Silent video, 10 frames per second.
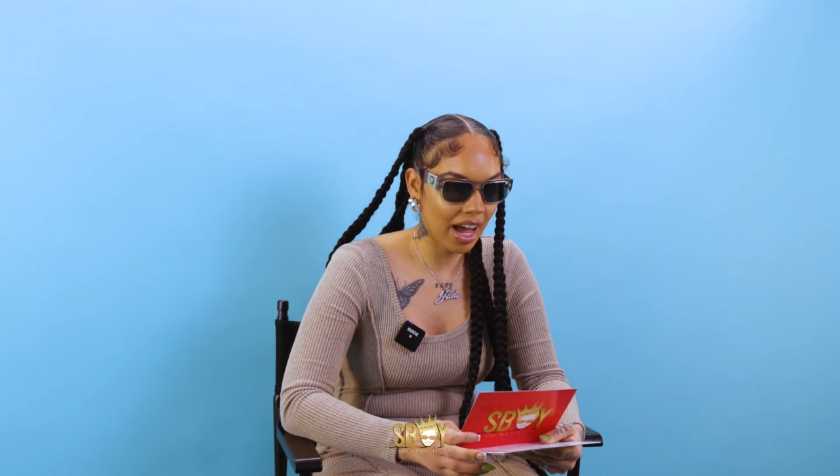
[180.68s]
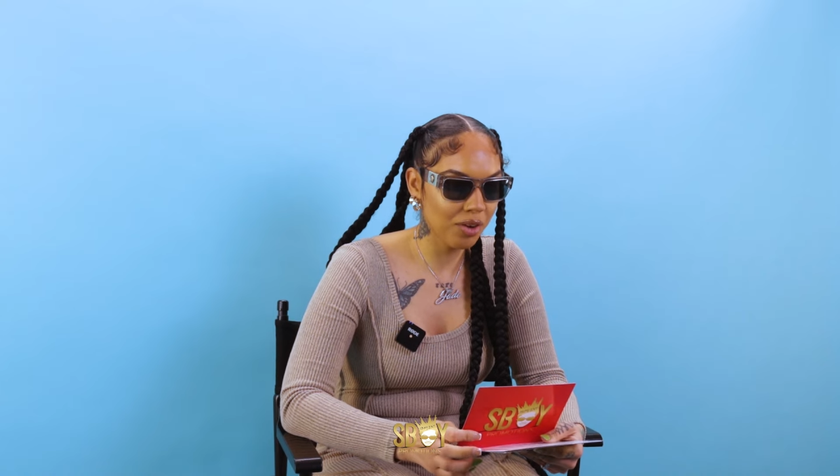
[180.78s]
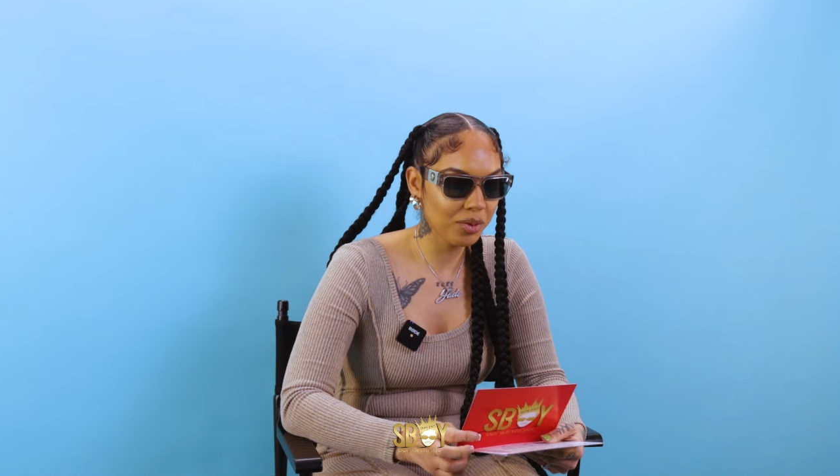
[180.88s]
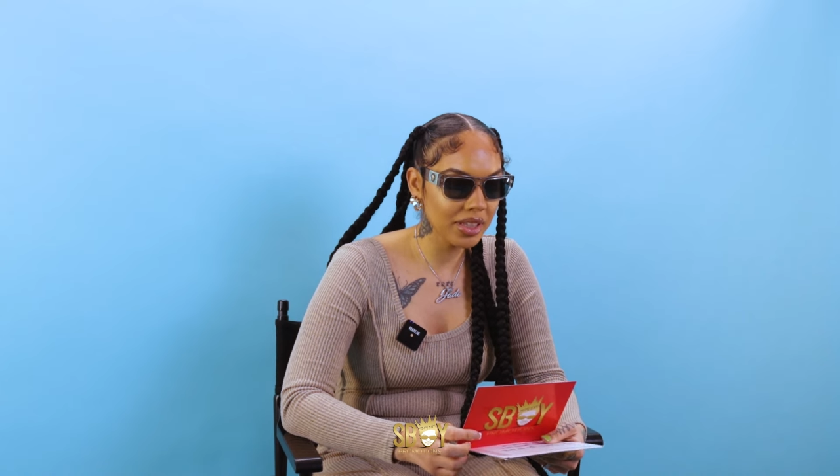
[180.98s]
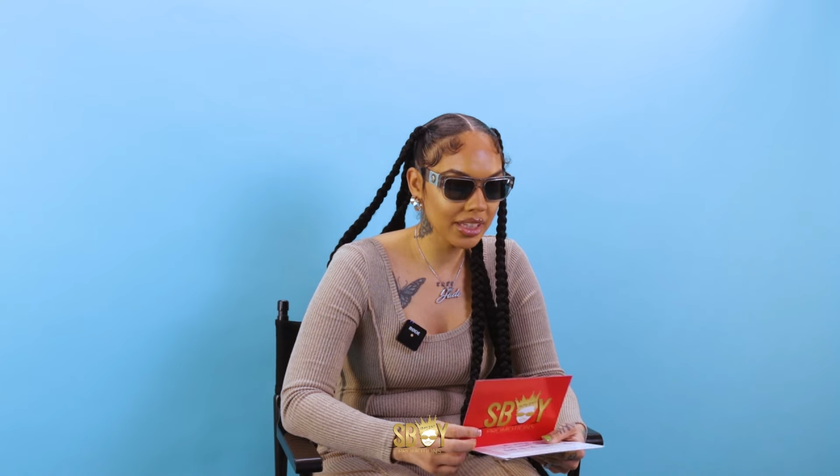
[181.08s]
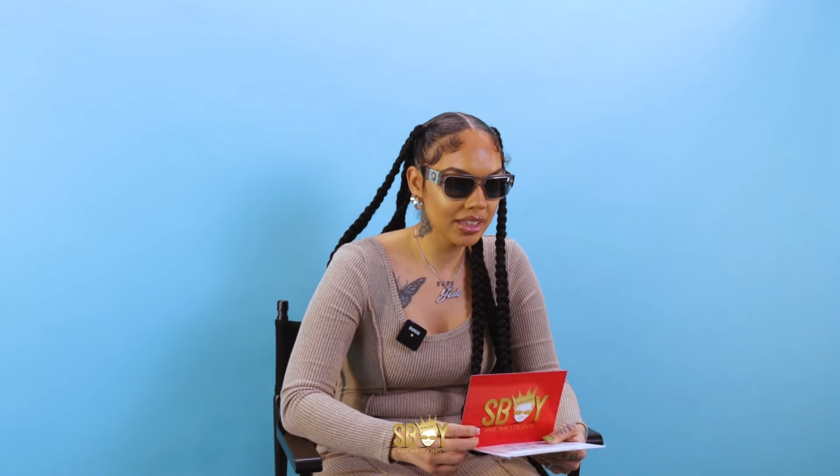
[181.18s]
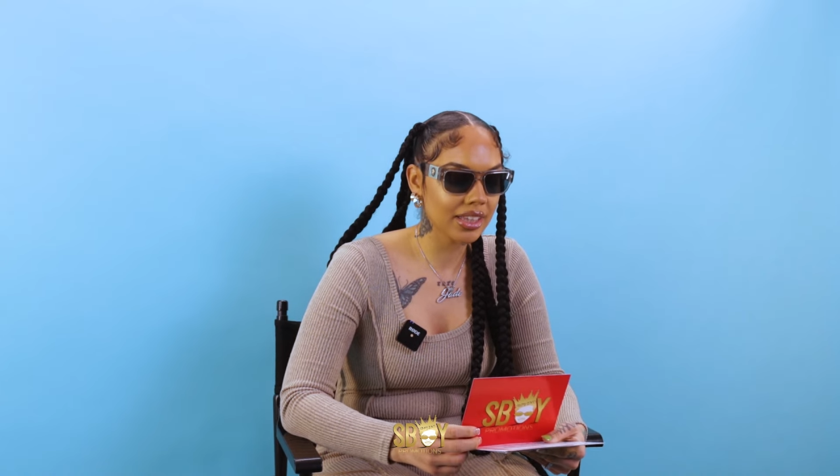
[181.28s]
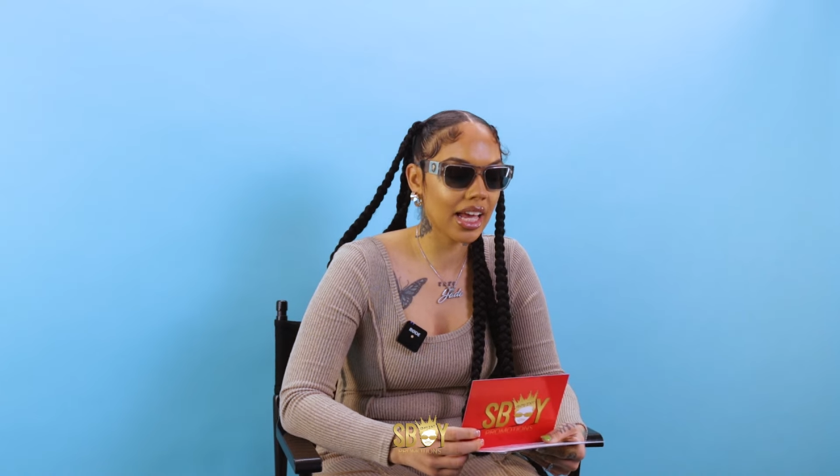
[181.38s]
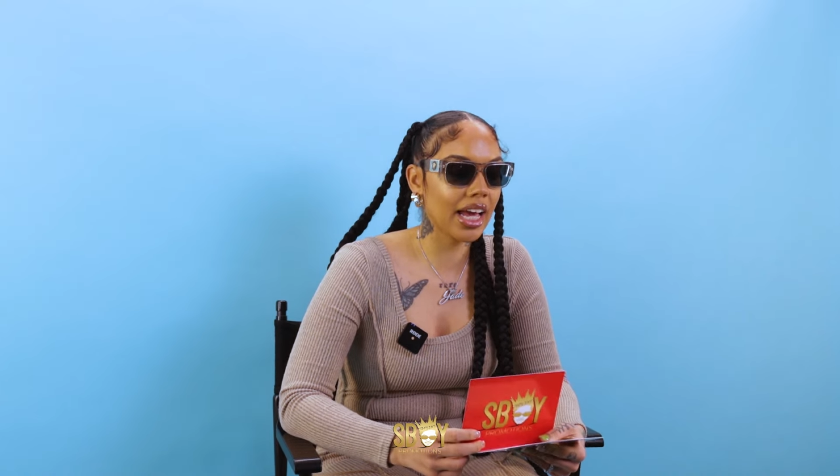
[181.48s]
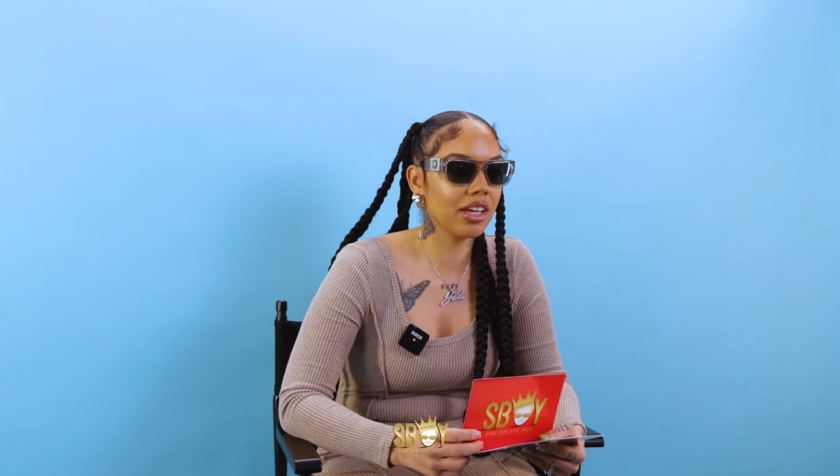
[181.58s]
I really
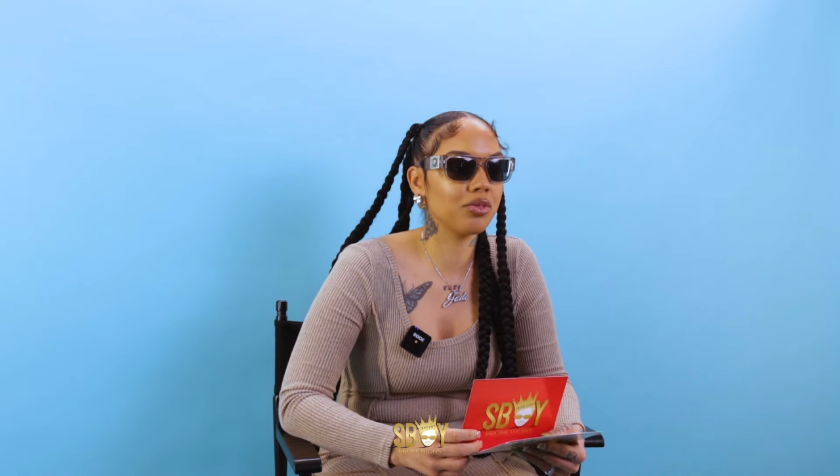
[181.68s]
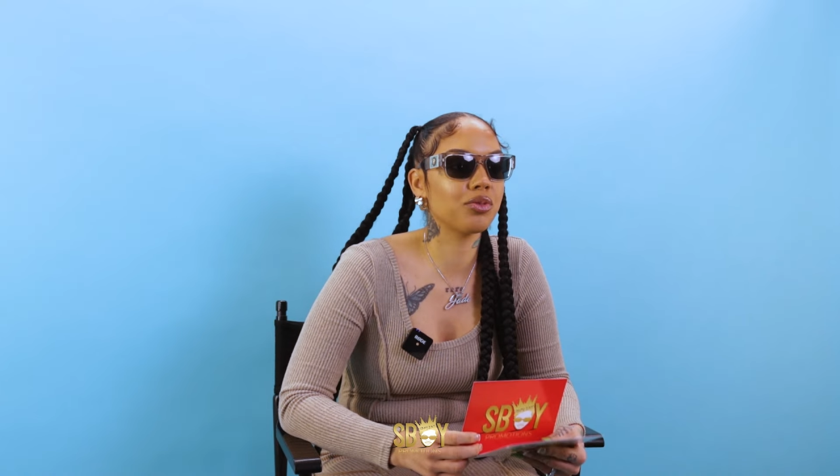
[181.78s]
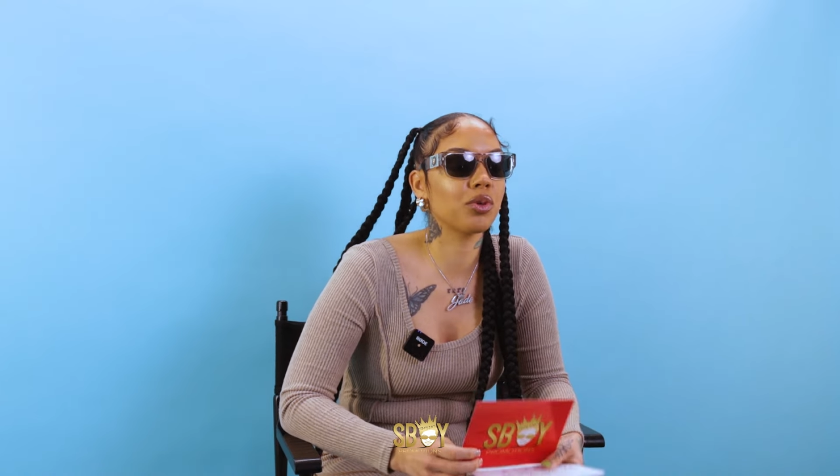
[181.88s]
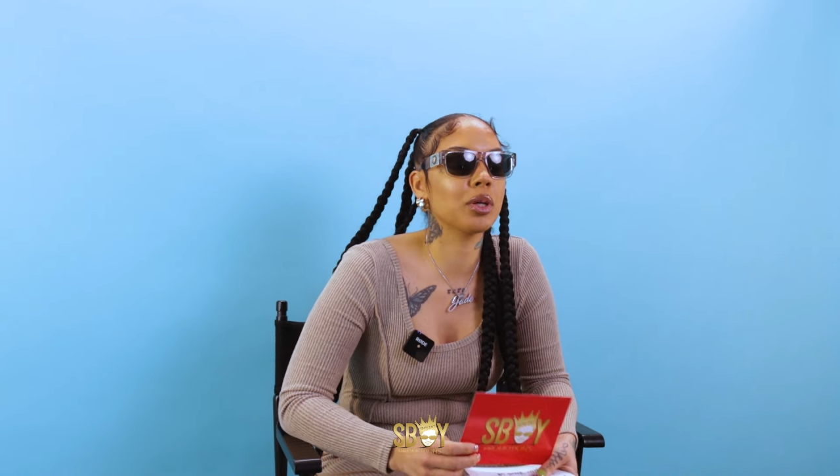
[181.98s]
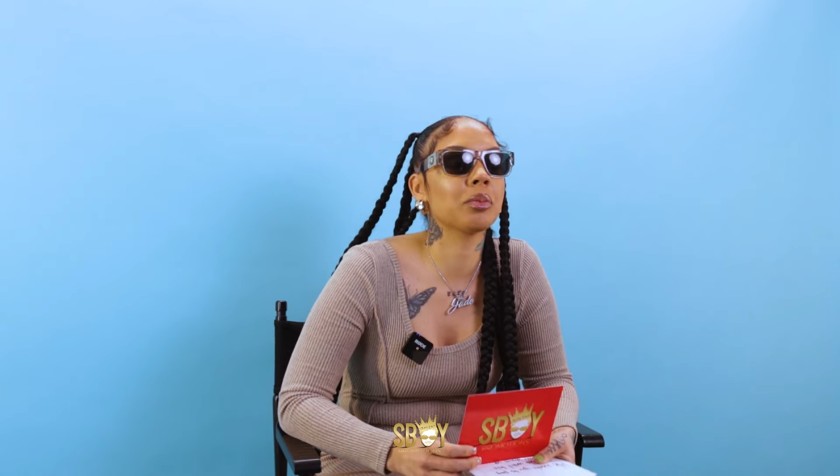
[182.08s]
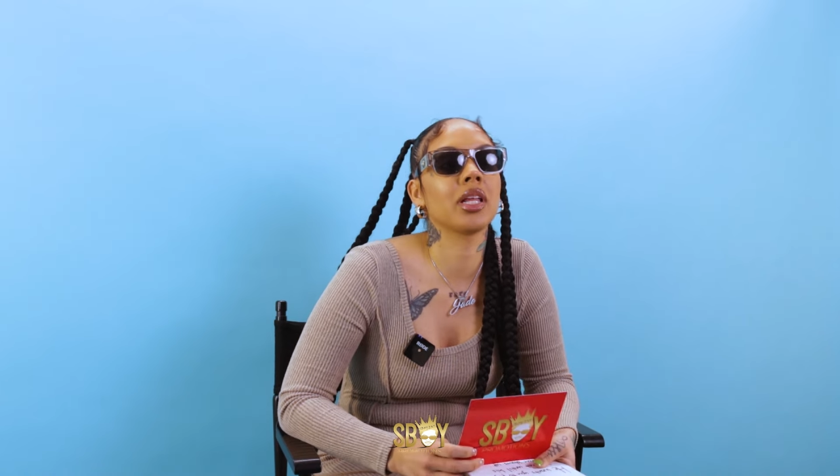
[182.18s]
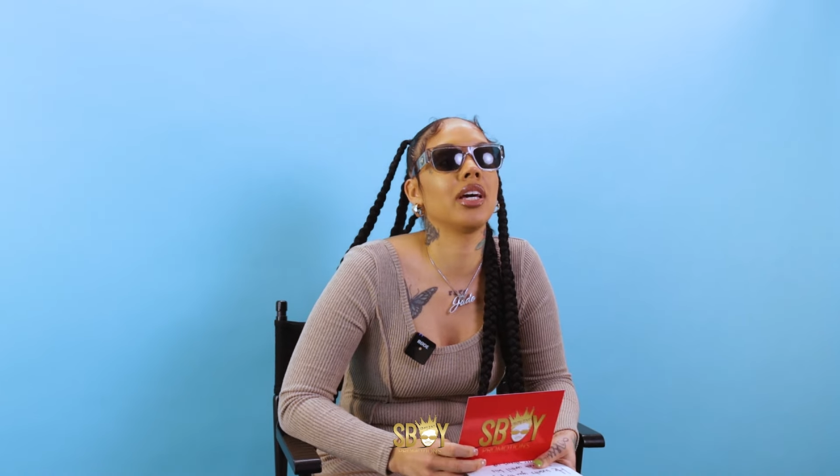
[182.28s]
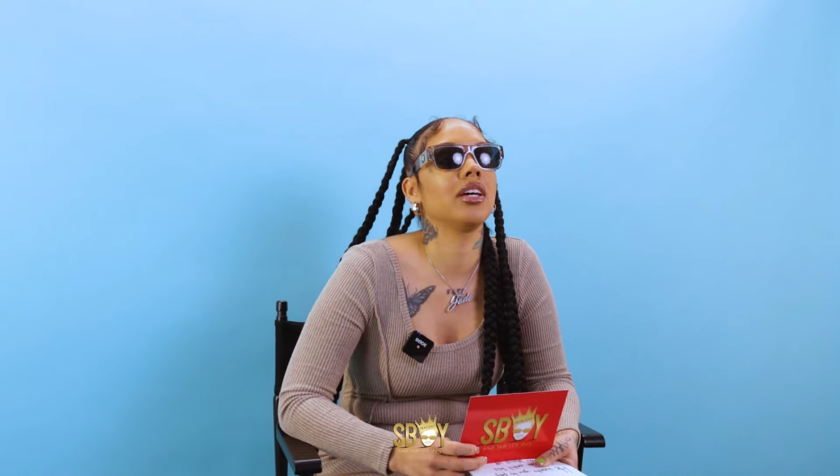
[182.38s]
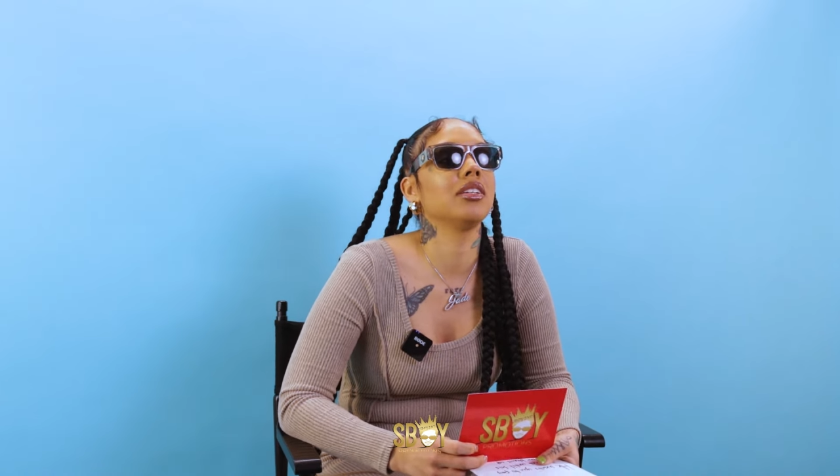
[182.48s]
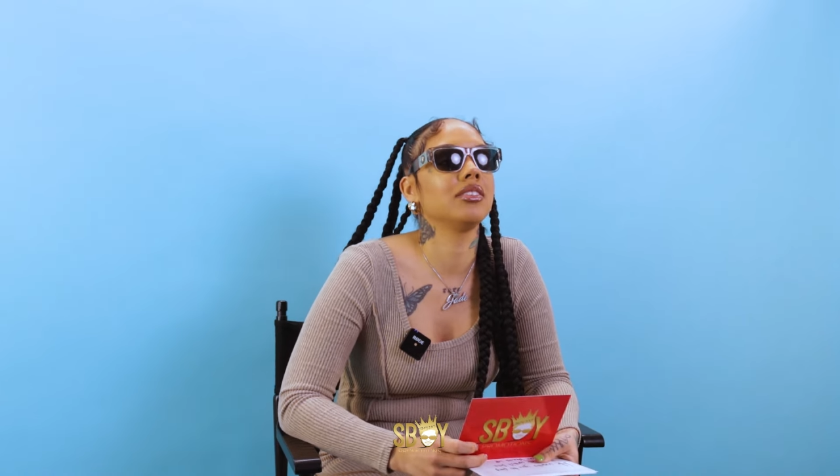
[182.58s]
like
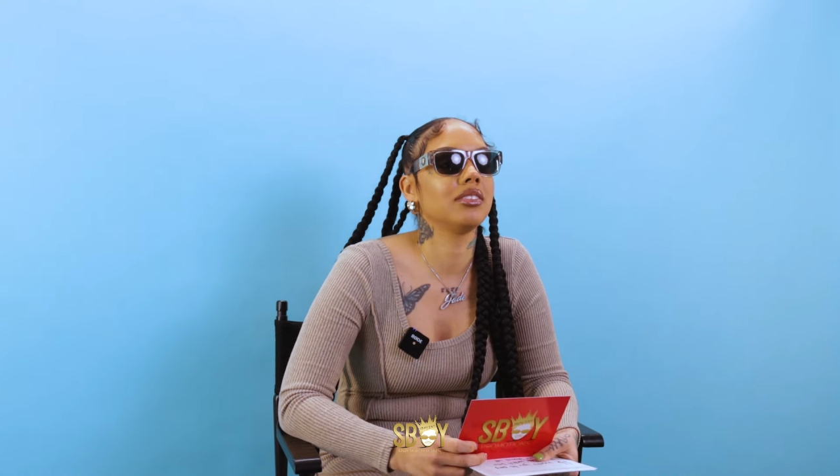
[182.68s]
foreplay.